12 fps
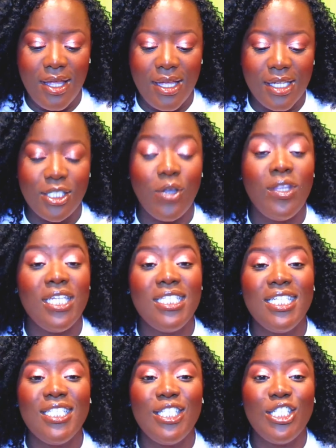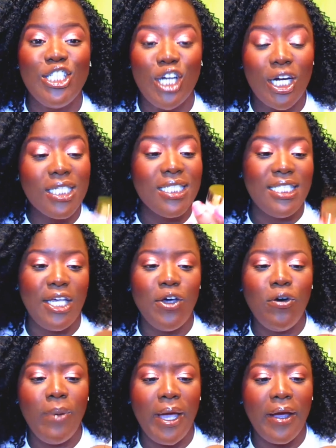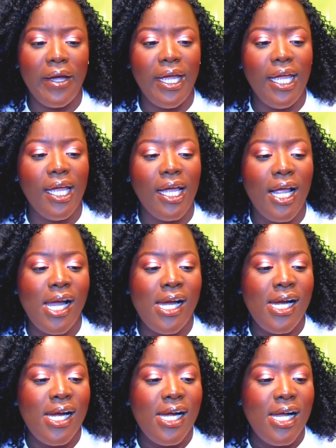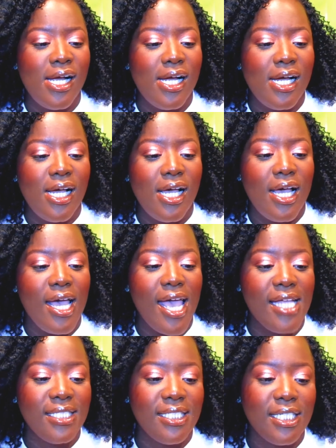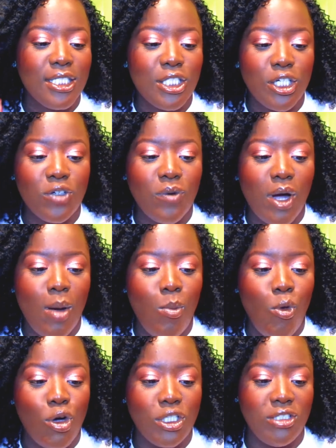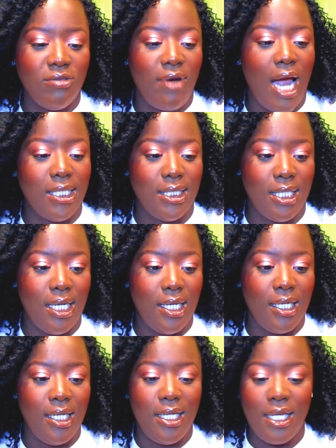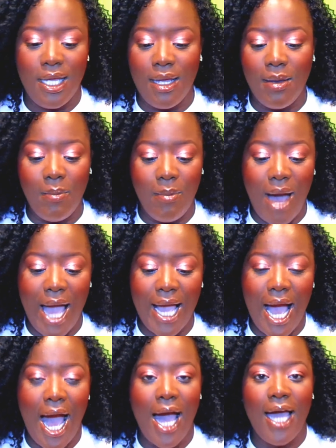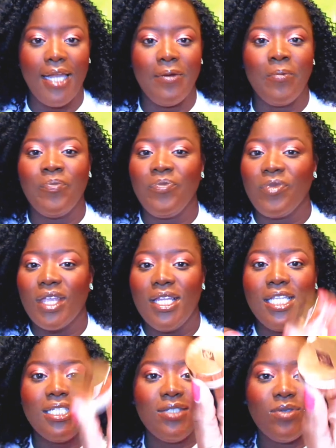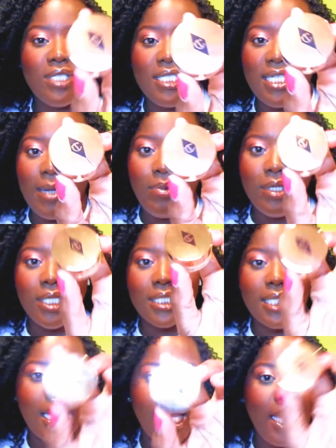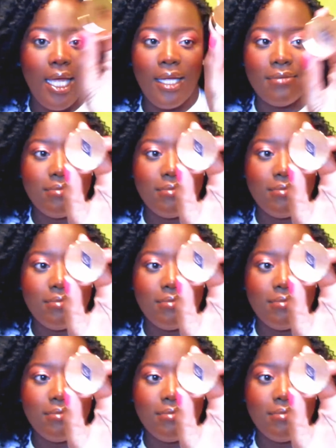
So this is the Charlotte's Hillberry Instant Turnaround Moisturizer. My God, this is what the sample looks like.